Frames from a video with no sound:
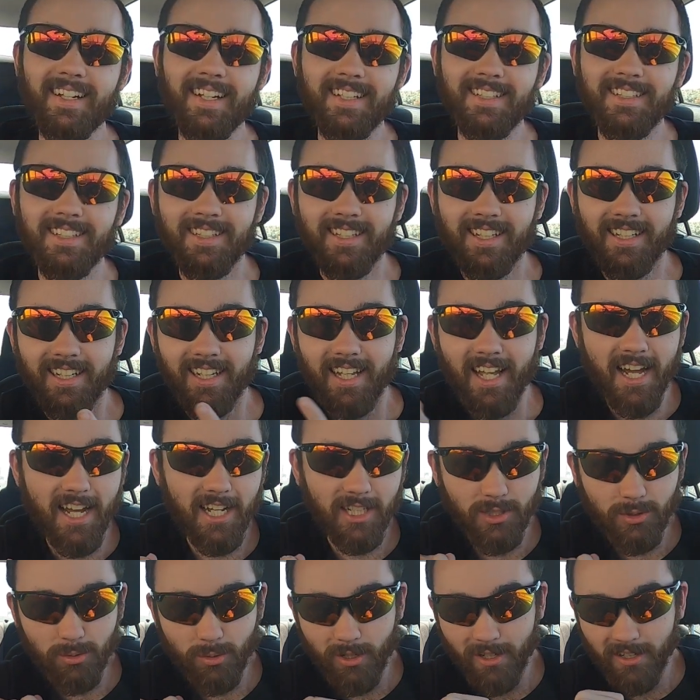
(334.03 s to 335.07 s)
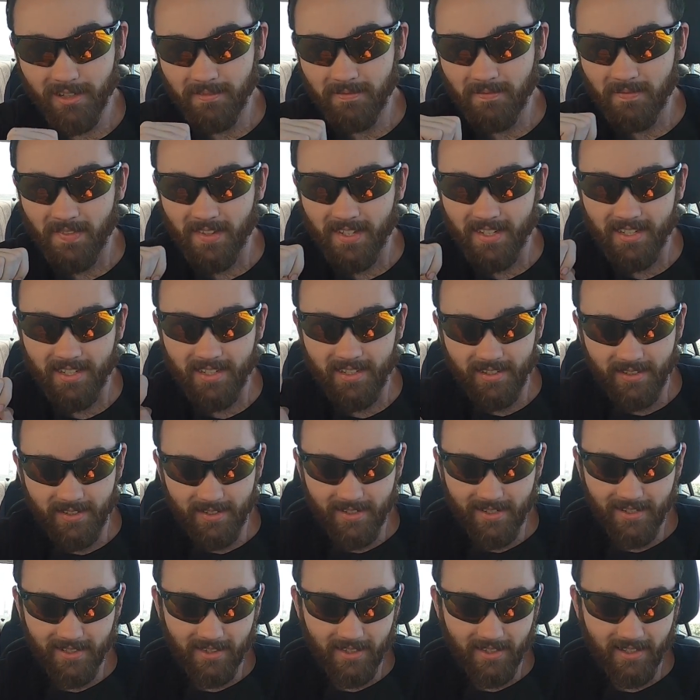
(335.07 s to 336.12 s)
And then the last one,
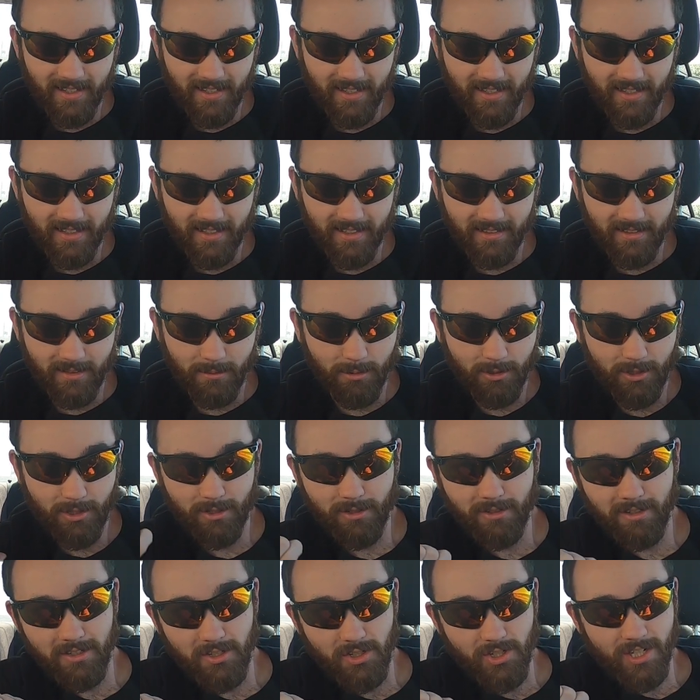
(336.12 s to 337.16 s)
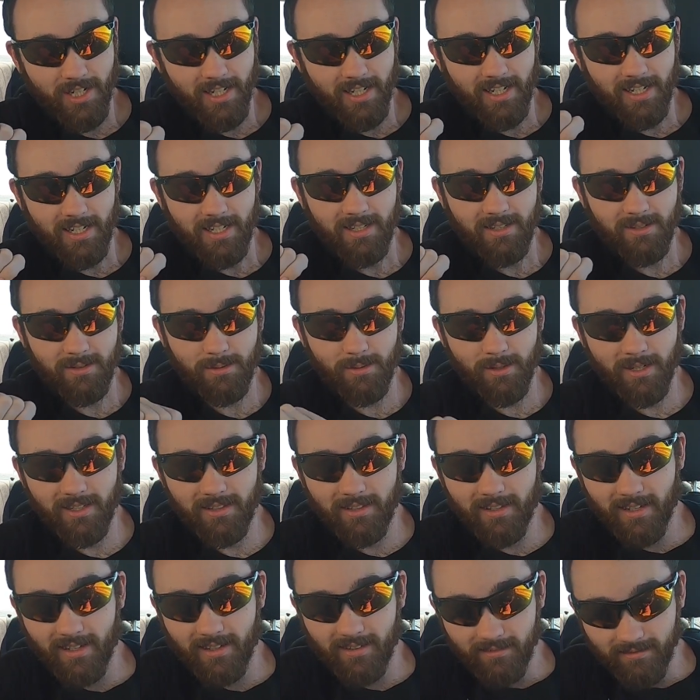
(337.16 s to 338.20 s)
you get the the returning chick who
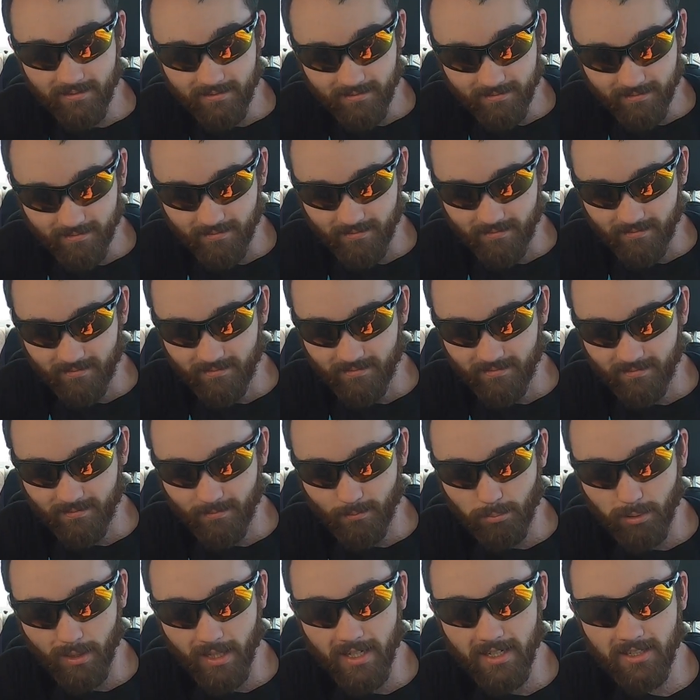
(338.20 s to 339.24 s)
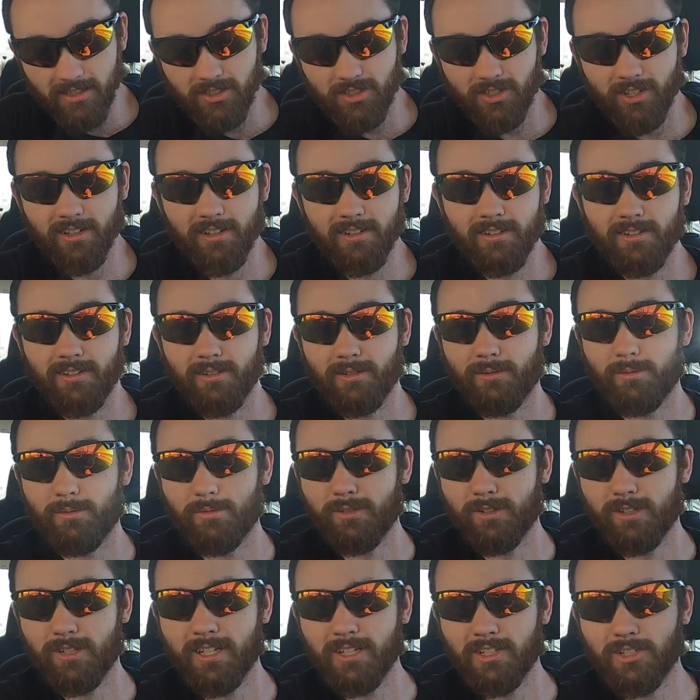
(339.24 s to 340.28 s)
had that blade stuck in her,
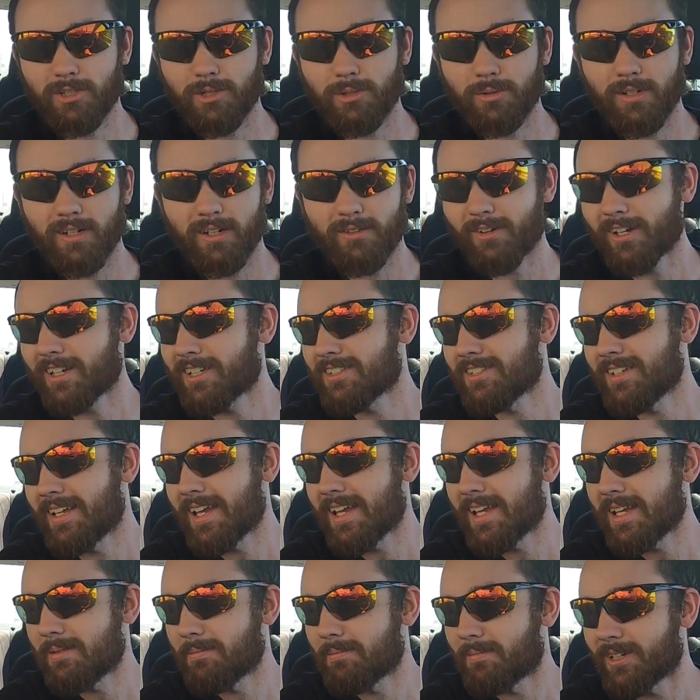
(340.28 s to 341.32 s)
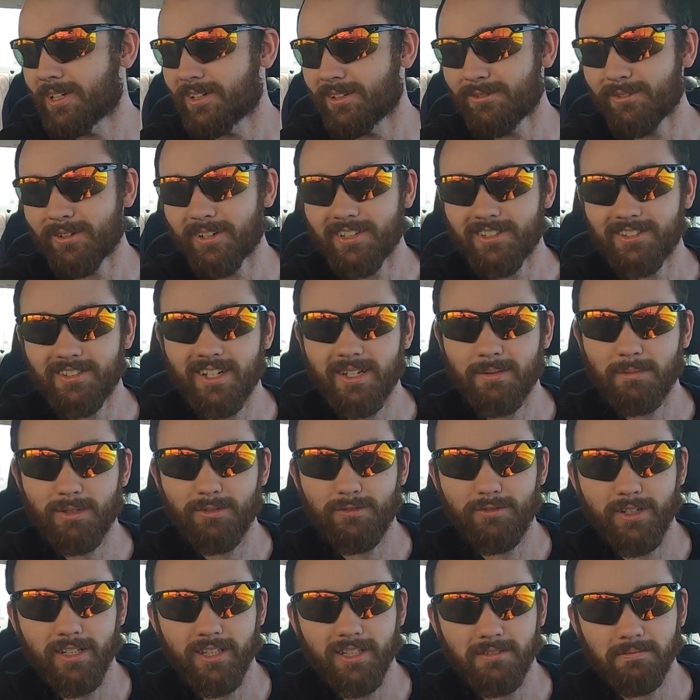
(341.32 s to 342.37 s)
thanks to, uh, I forgot his name. I already forgot his name,
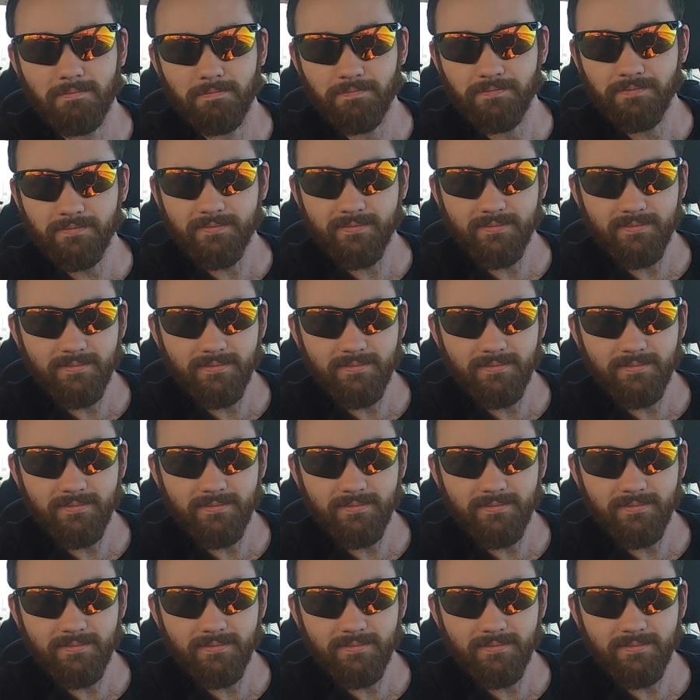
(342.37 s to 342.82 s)
the villain.